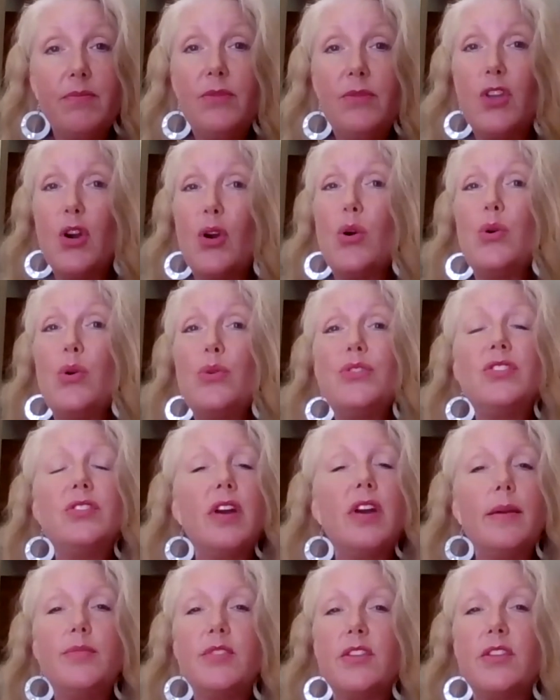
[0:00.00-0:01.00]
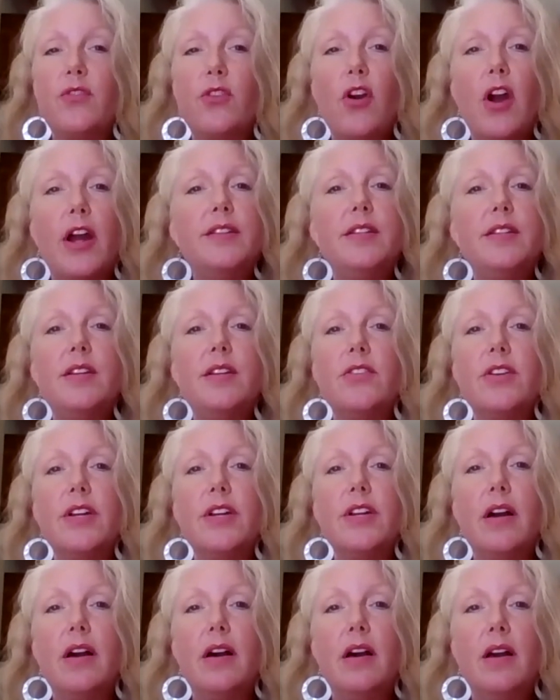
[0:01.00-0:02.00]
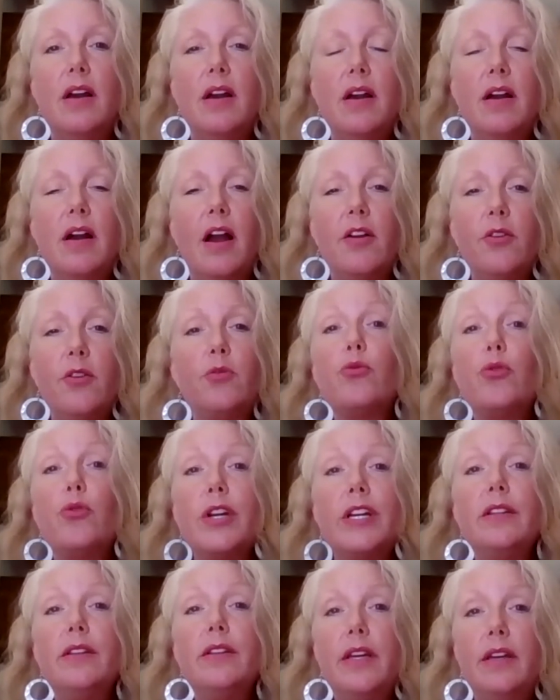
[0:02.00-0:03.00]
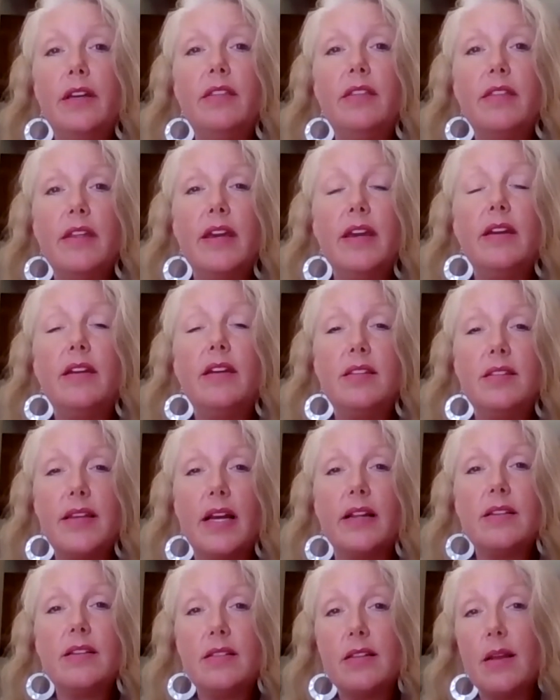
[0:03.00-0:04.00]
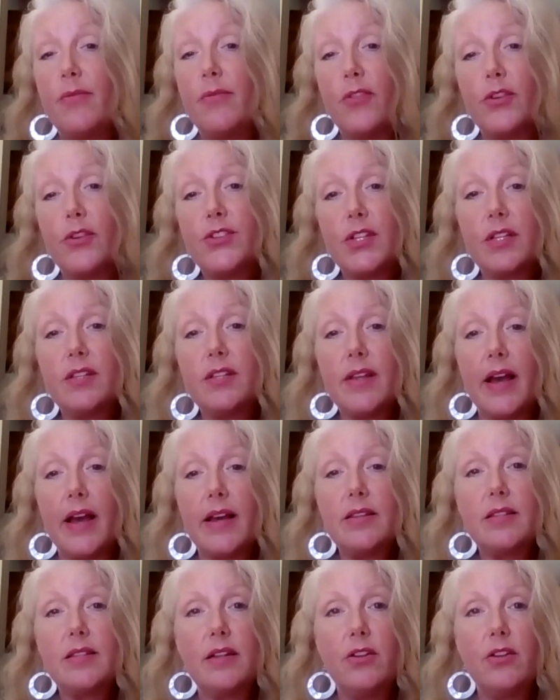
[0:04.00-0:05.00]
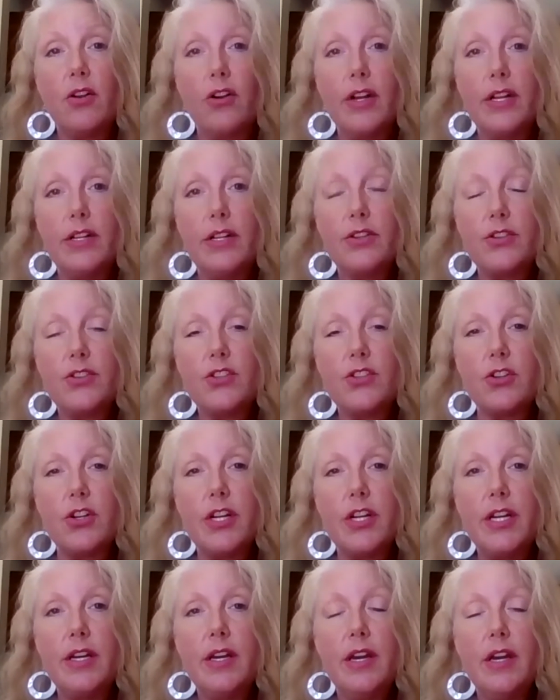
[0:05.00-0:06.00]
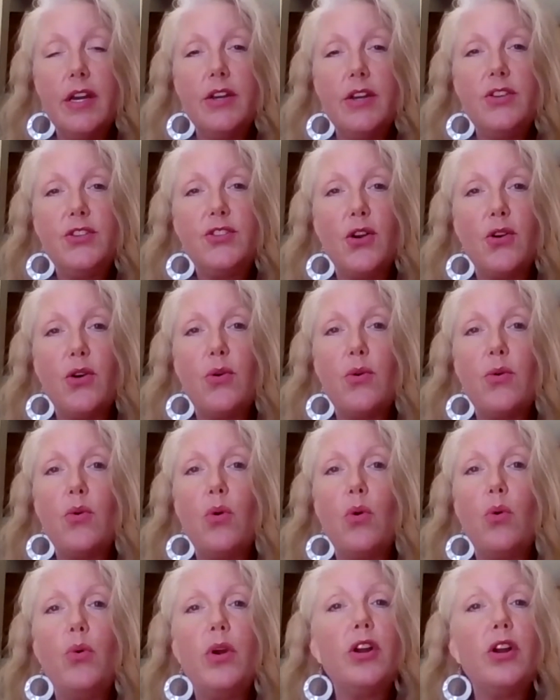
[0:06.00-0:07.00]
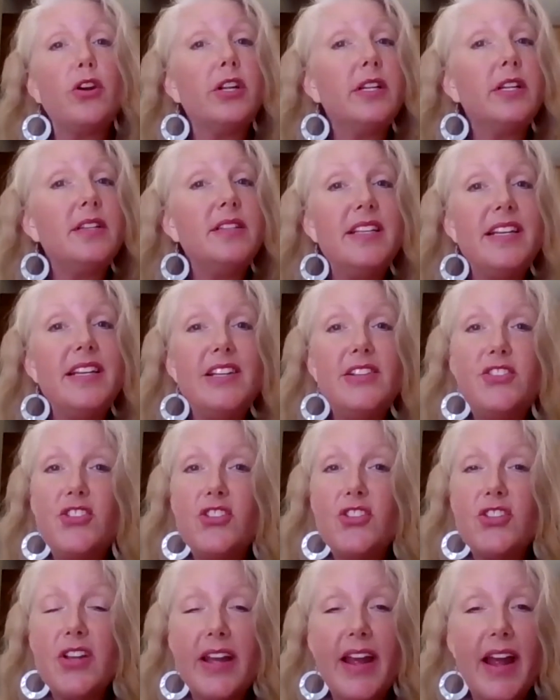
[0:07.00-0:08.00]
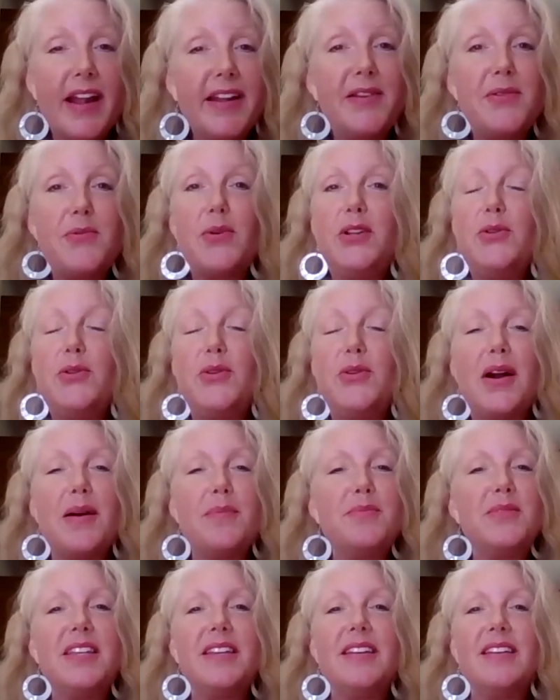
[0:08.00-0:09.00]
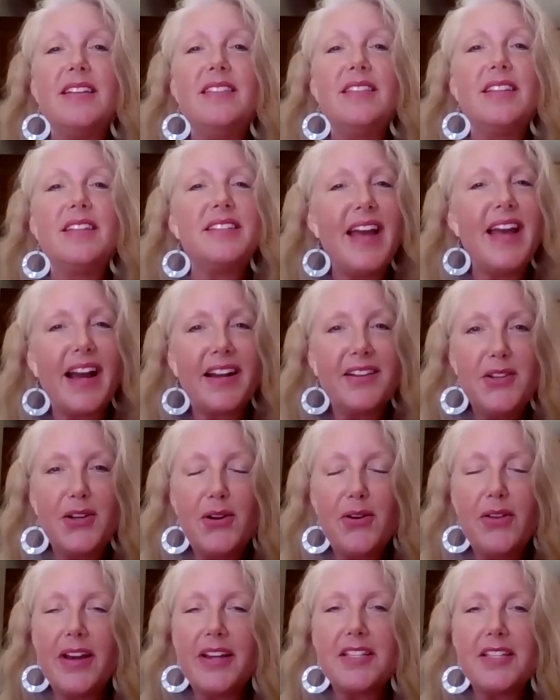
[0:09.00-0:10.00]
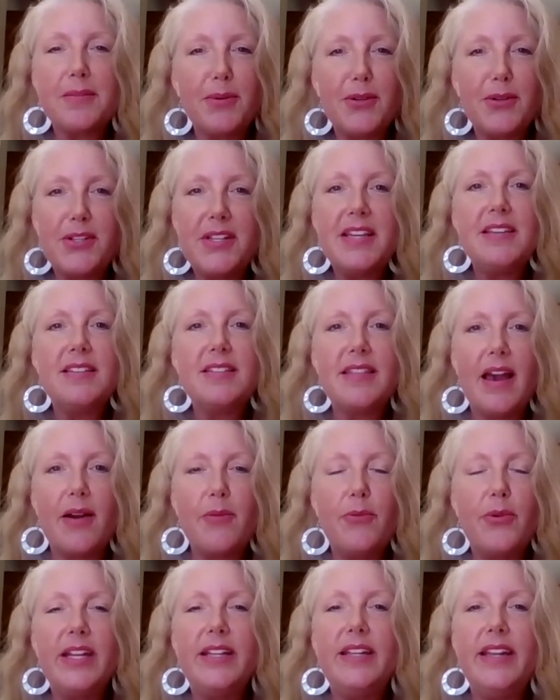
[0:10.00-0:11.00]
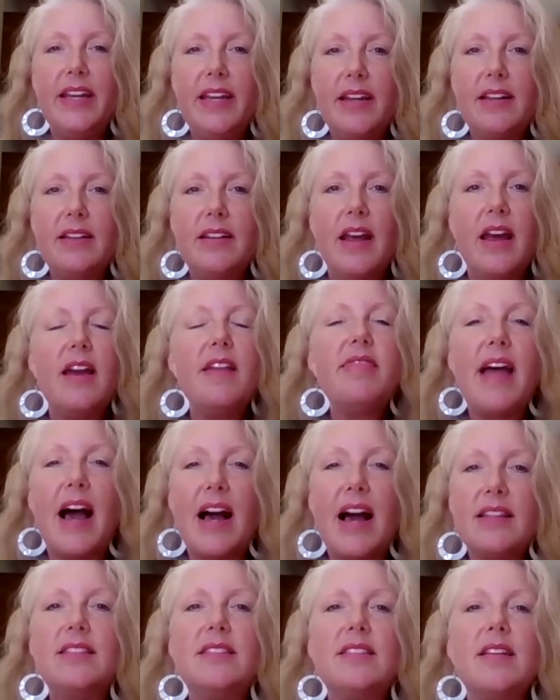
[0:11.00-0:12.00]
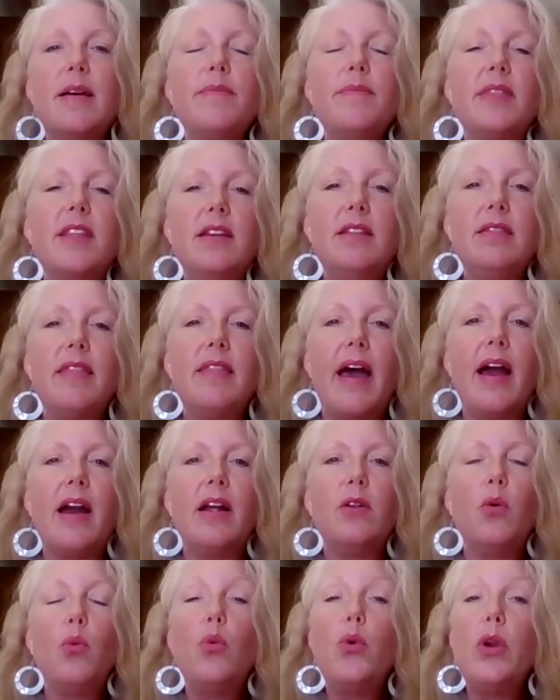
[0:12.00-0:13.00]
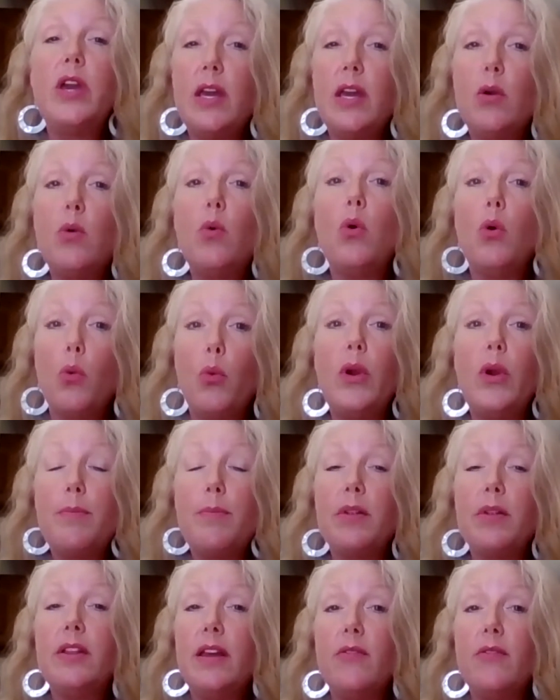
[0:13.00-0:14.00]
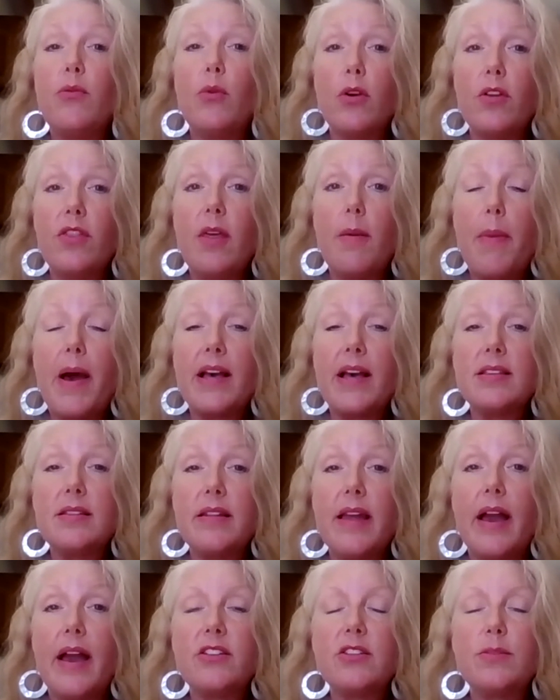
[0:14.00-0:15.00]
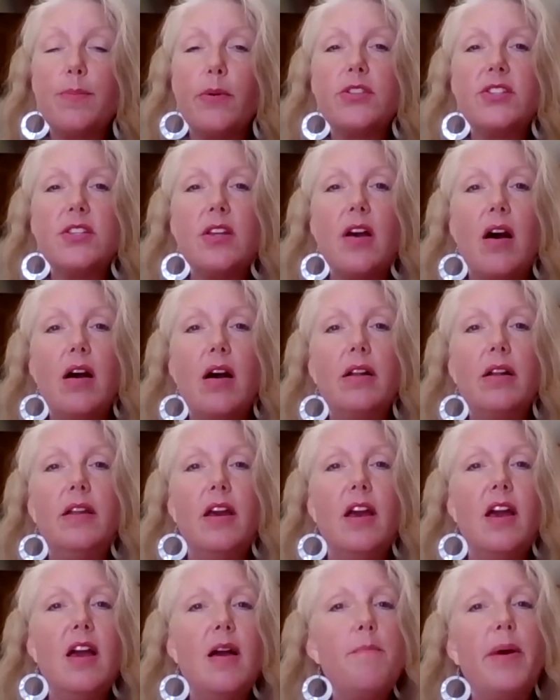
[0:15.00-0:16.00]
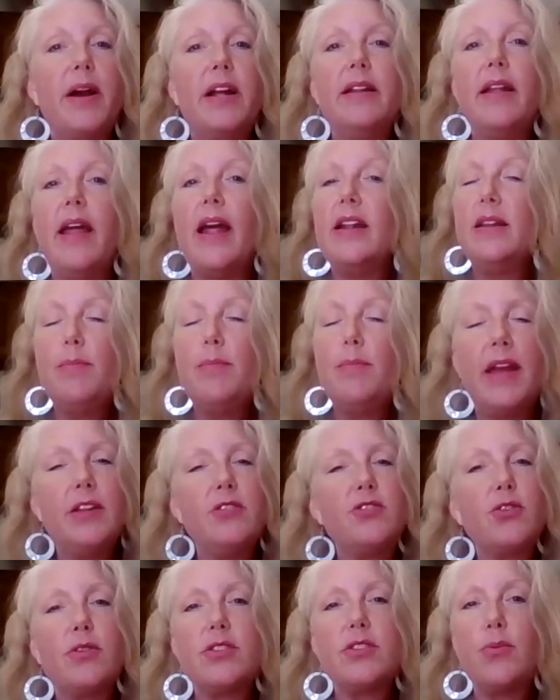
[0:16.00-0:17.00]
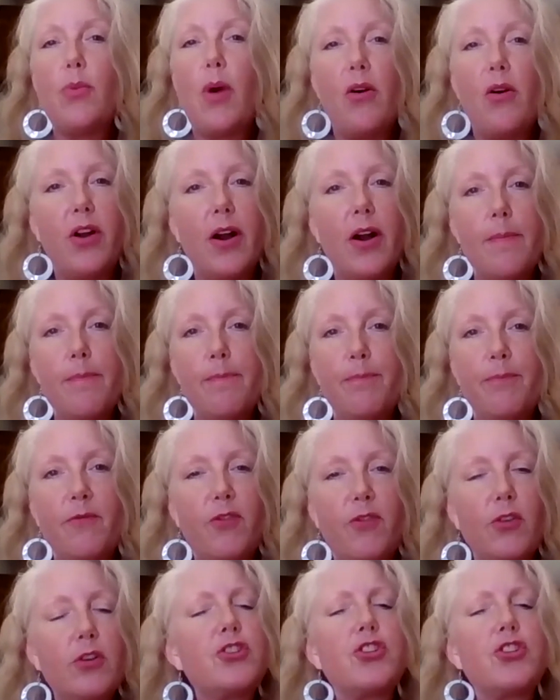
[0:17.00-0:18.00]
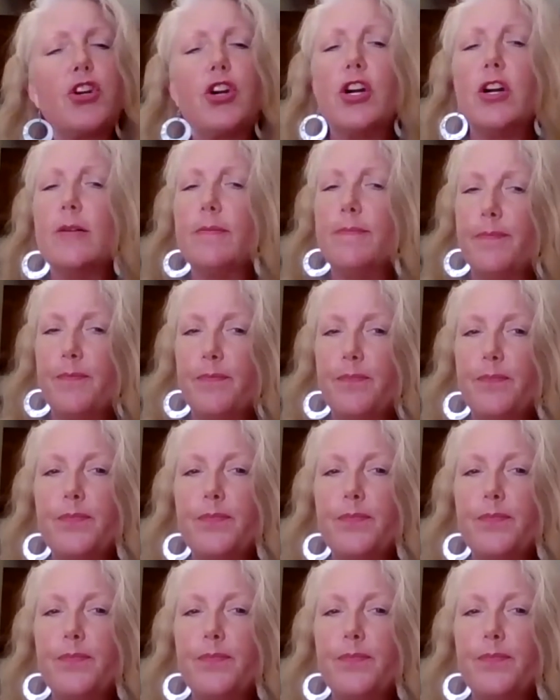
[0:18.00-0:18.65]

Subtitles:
Those types of criteria, I really think, set us up for success in our industry. So we're going to teach anyone who comes in the technical expertise that we need. That's something that we believe we're the best experts on, but any major is welcome for sure.